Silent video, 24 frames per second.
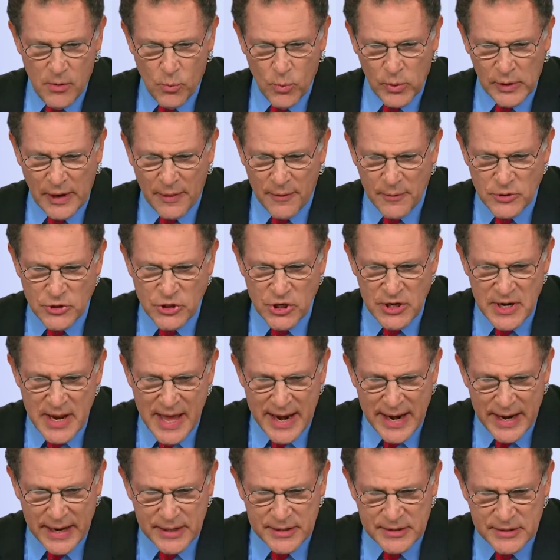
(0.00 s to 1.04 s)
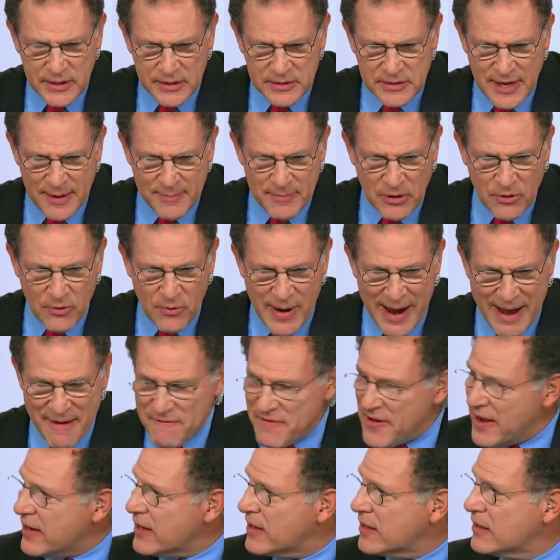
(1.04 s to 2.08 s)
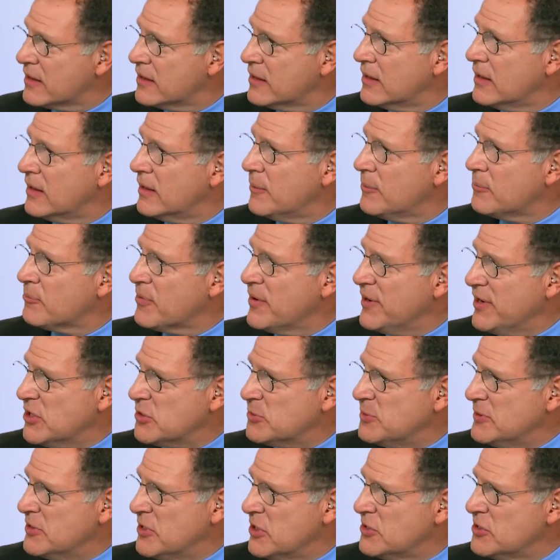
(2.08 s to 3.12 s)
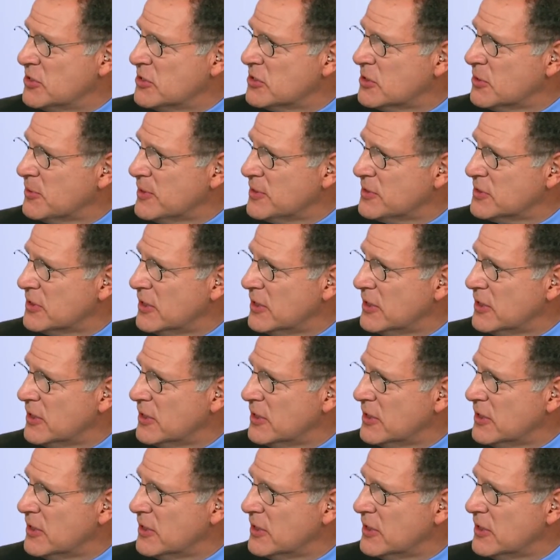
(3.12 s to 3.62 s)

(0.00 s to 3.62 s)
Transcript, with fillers: what other genetic demographic uh, predispositions do we